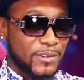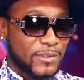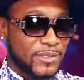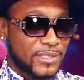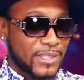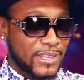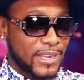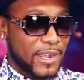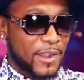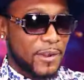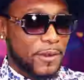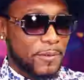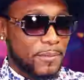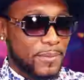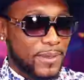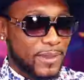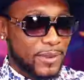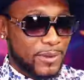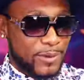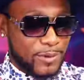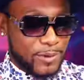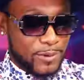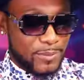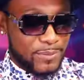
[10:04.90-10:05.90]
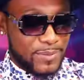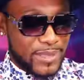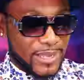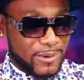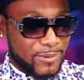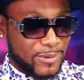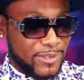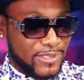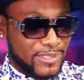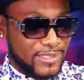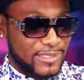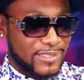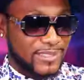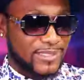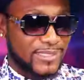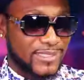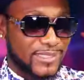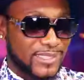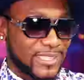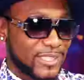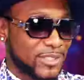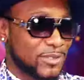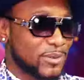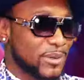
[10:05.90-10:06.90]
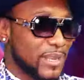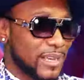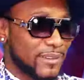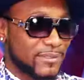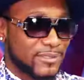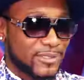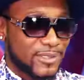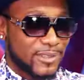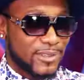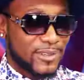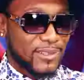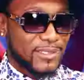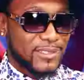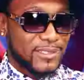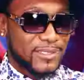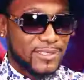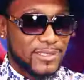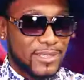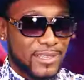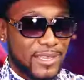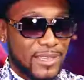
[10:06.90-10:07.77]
It was an R&B group that was into love songs.